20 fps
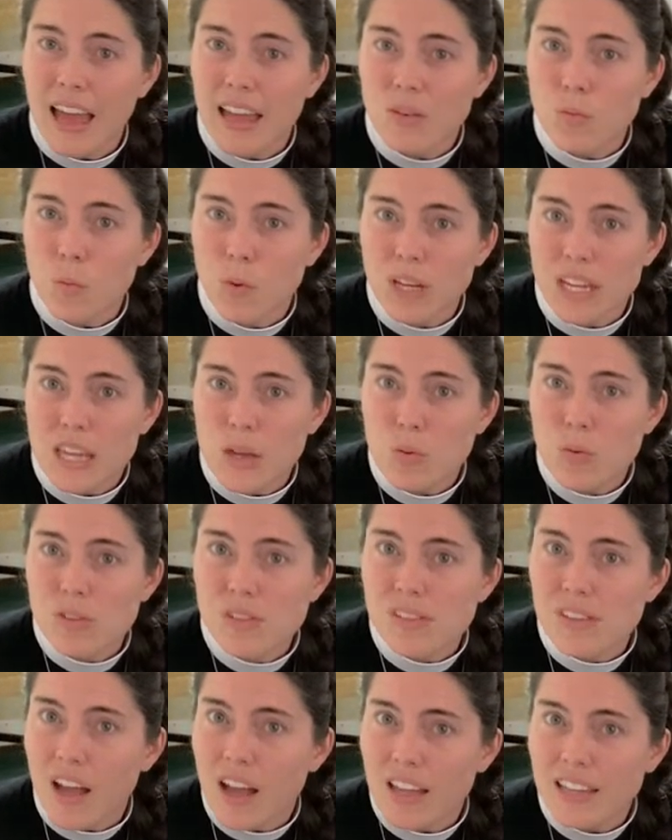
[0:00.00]
And when he
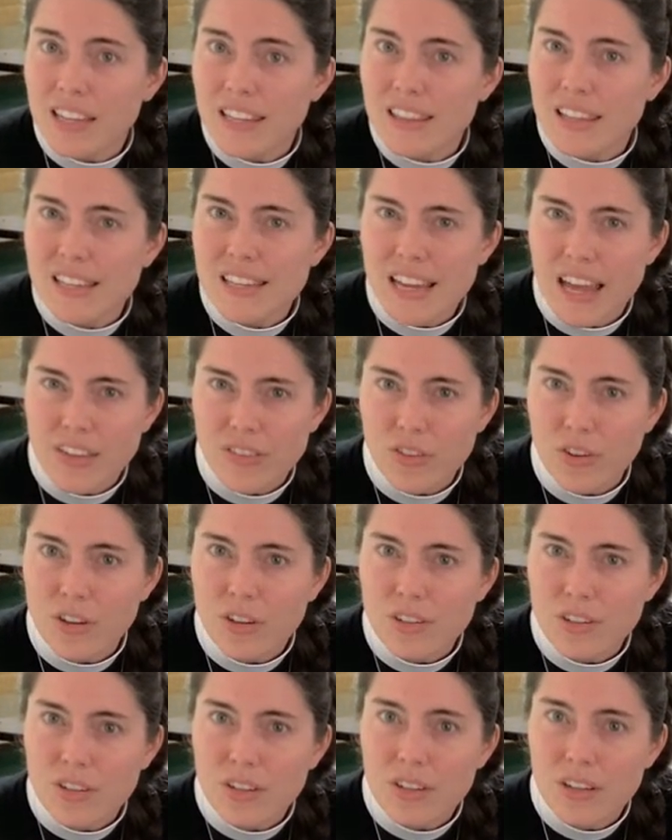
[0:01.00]
was done in the
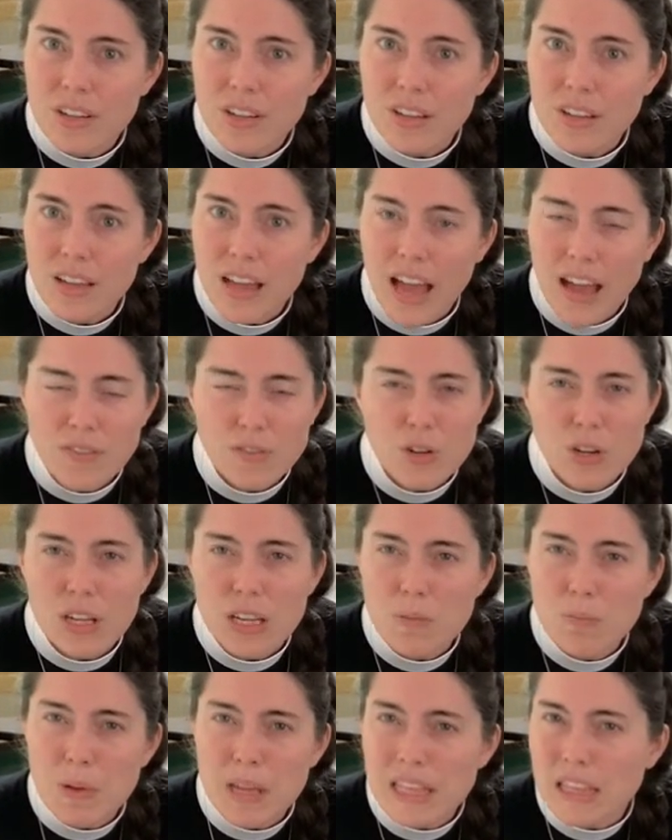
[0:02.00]
desert, after
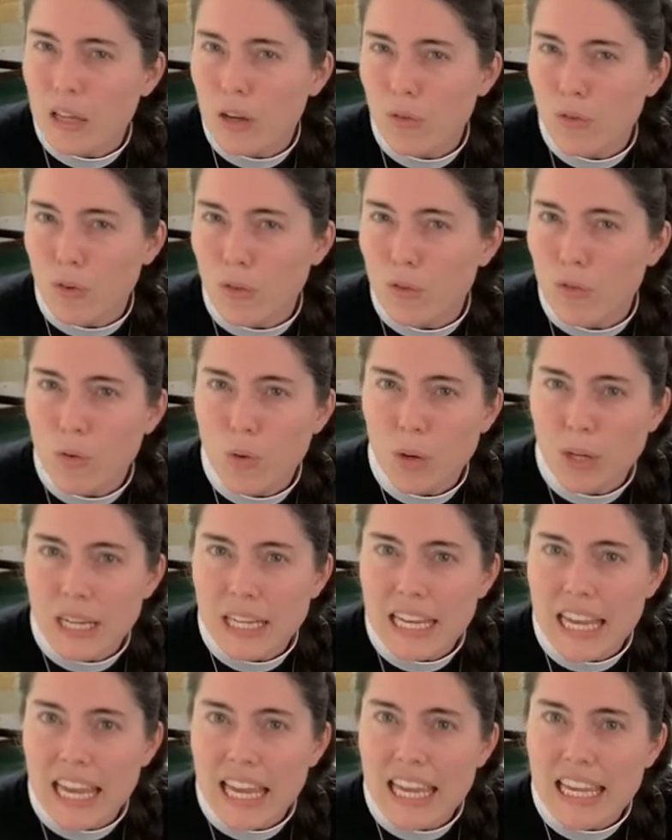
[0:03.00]
he'd been there for
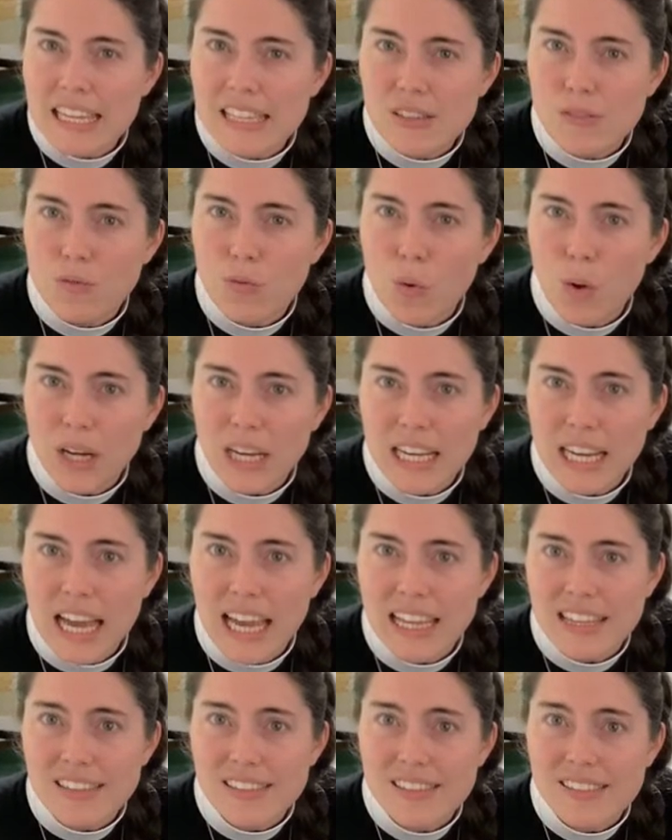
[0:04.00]
40 days and 40
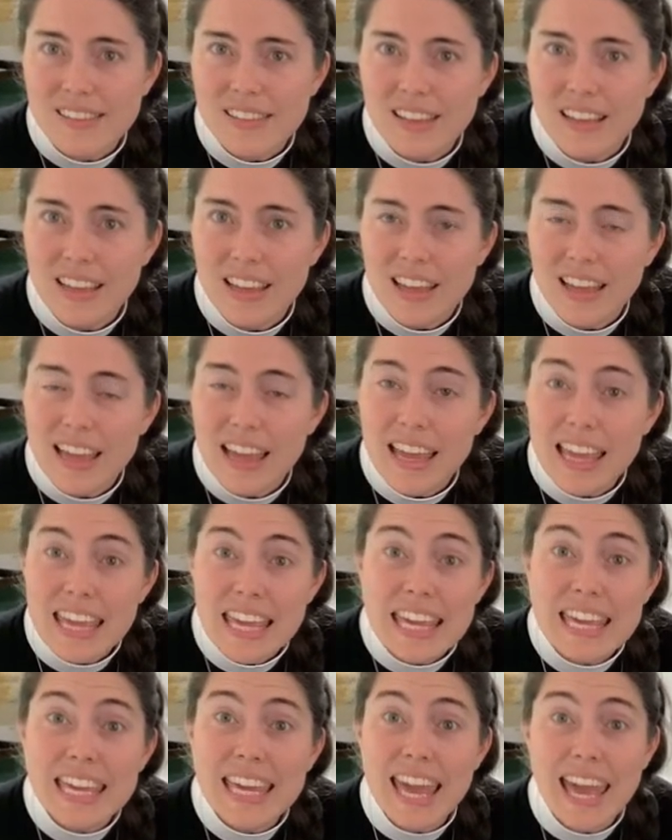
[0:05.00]
nights,
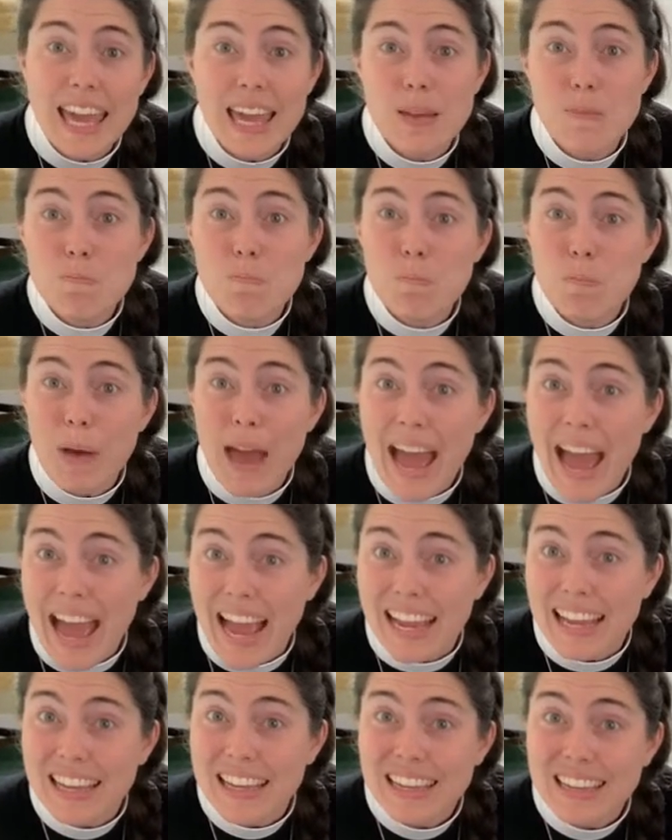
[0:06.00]
he came
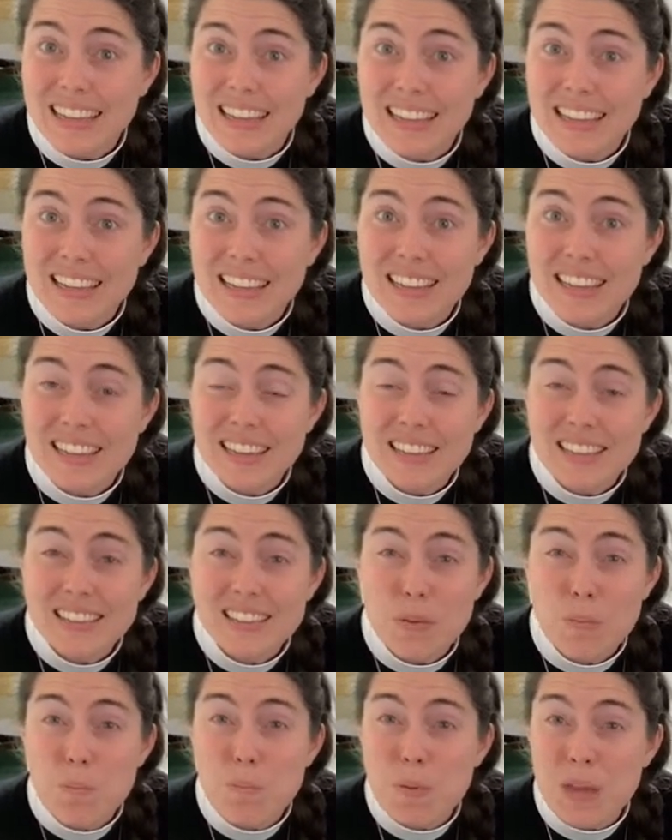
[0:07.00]
back
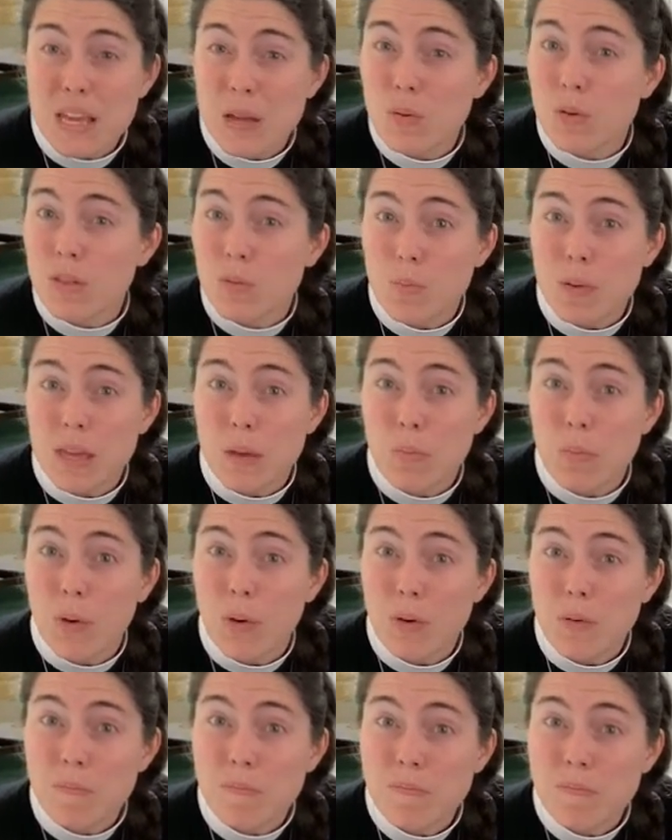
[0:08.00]
to be with
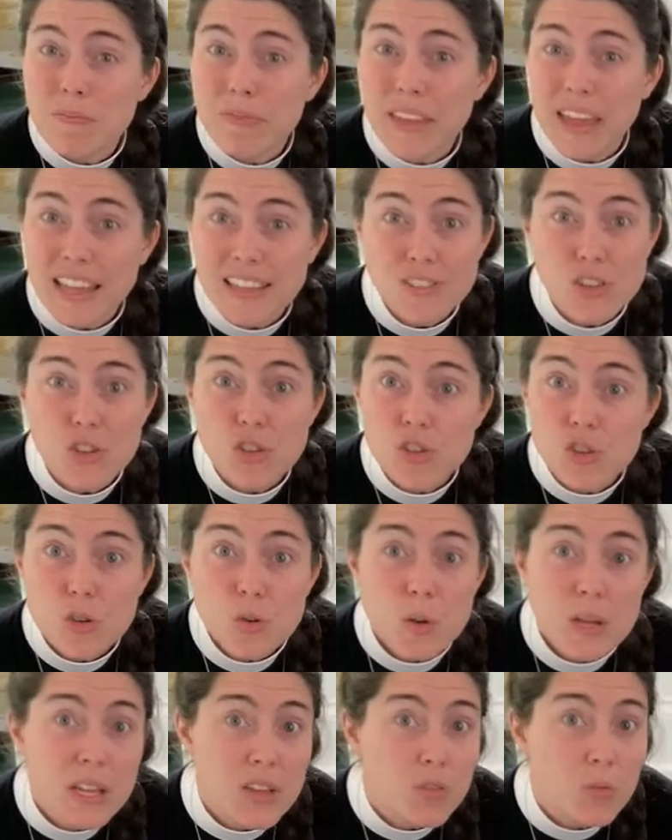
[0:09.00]
people and to
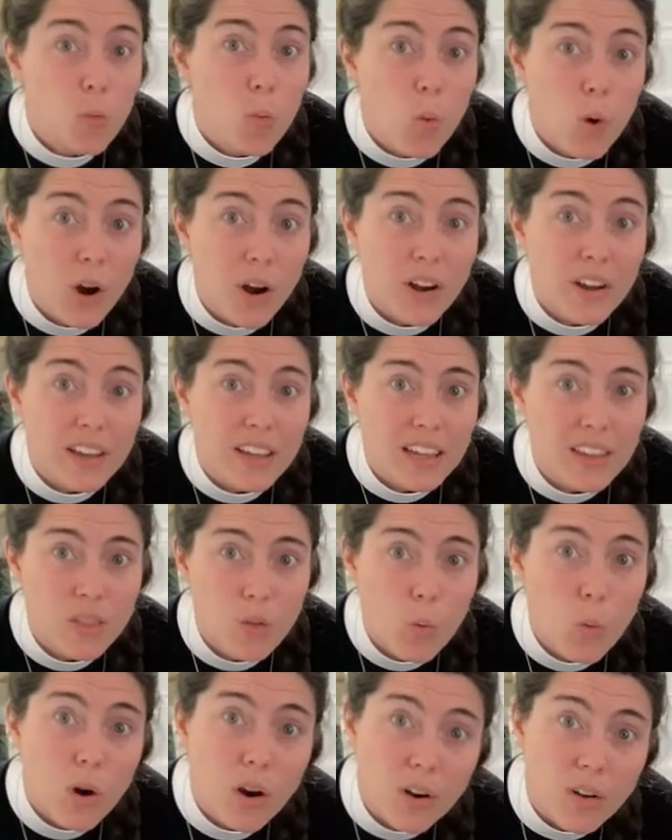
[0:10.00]
do his work in
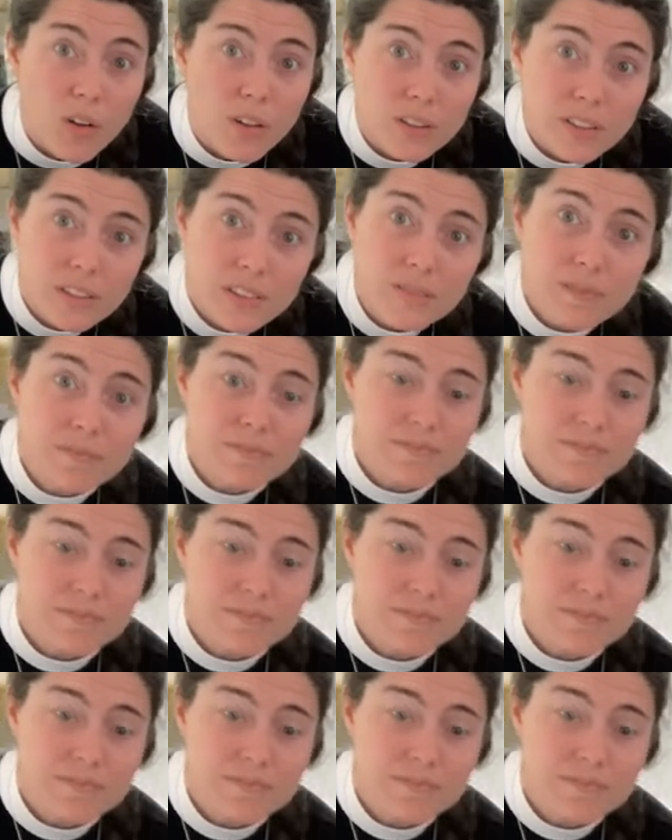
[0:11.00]
the world.